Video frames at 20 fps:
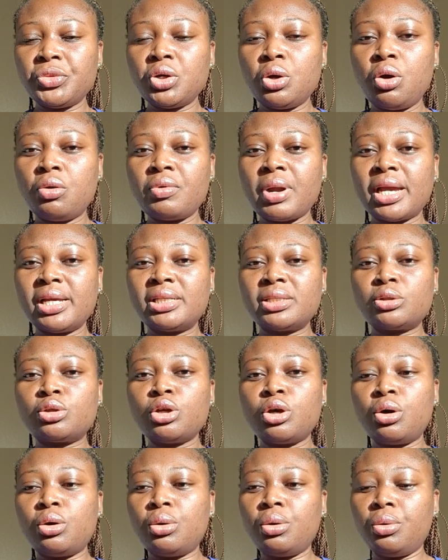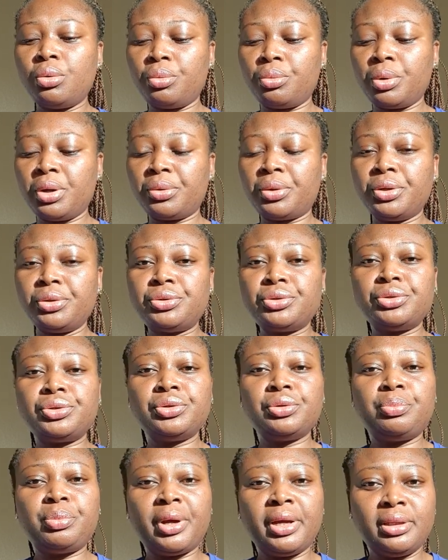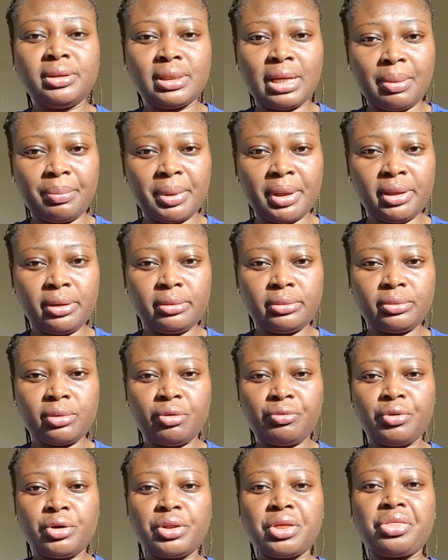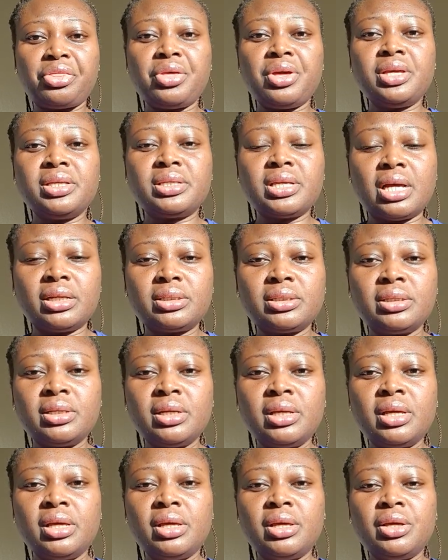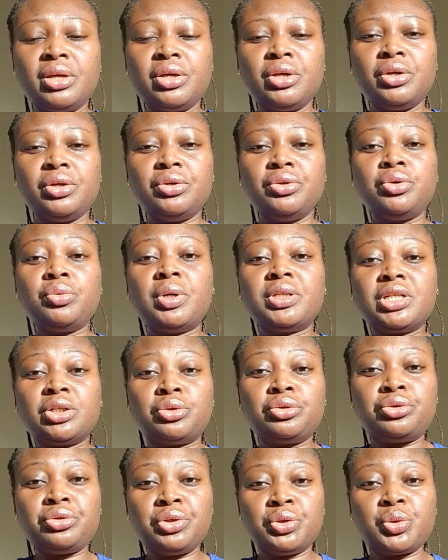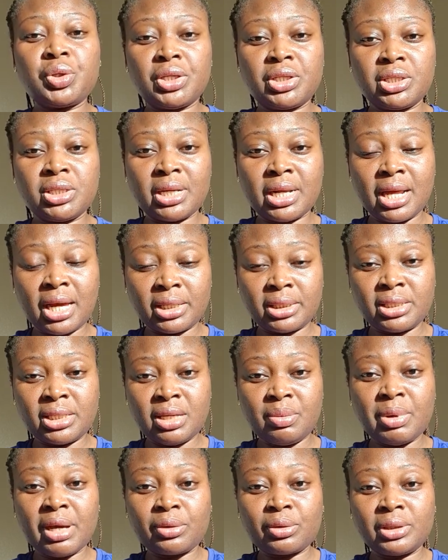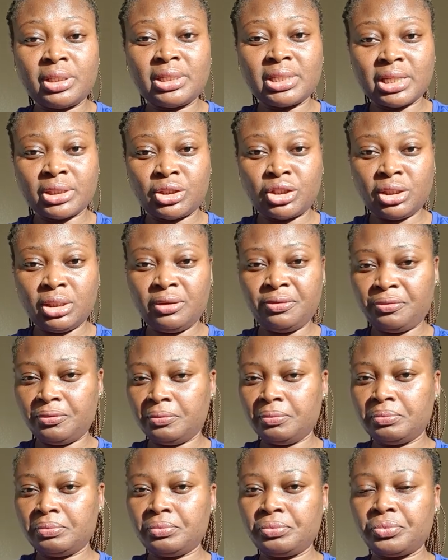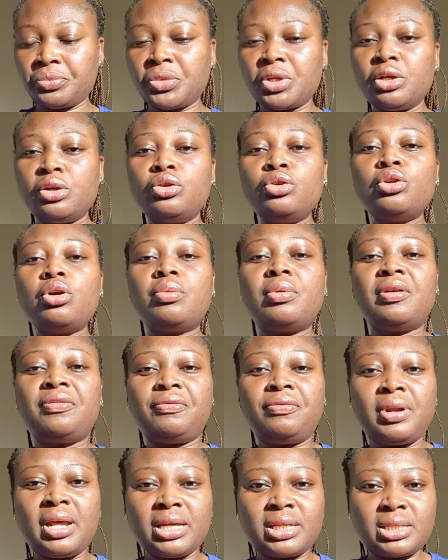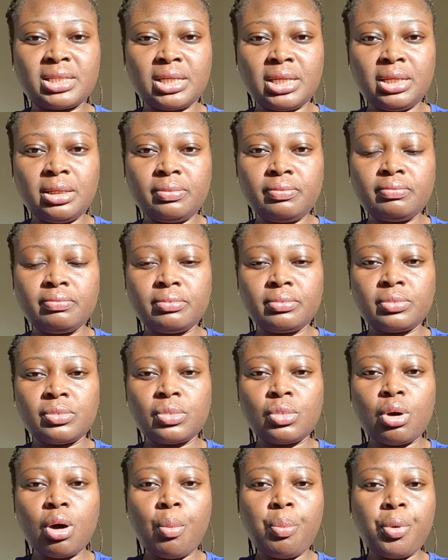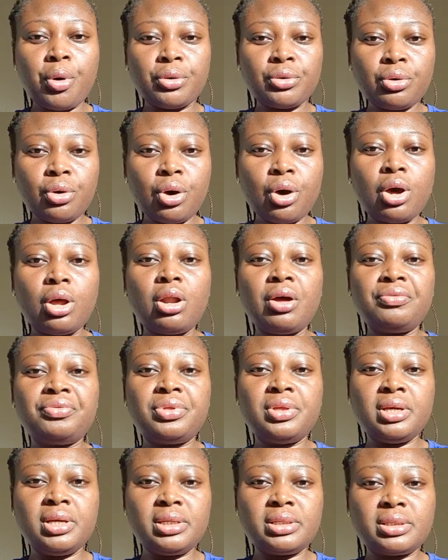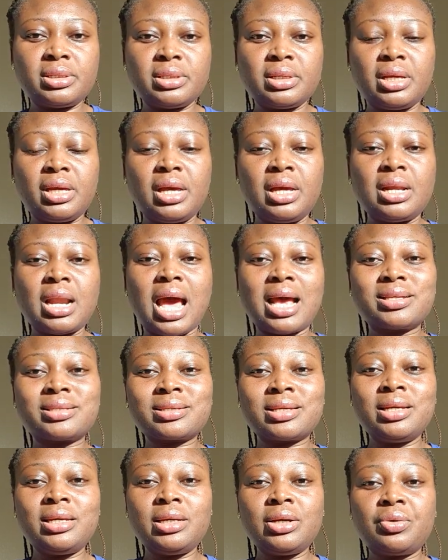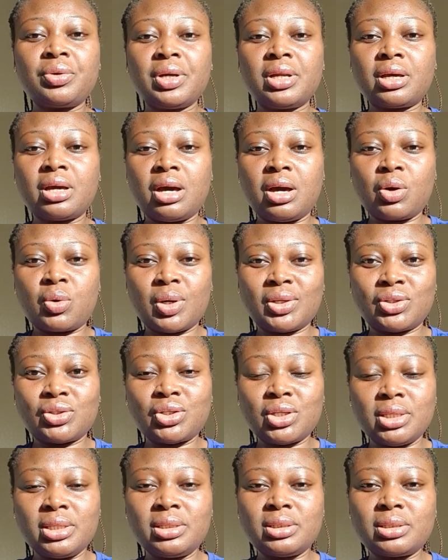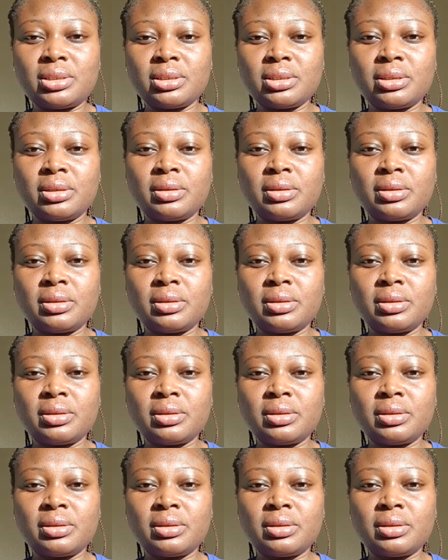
All right, so we're going to do brain dumping of all the things that you wanted to do in 2019 but couldn't achieve. You're reflecting upon all of these and asking critical questions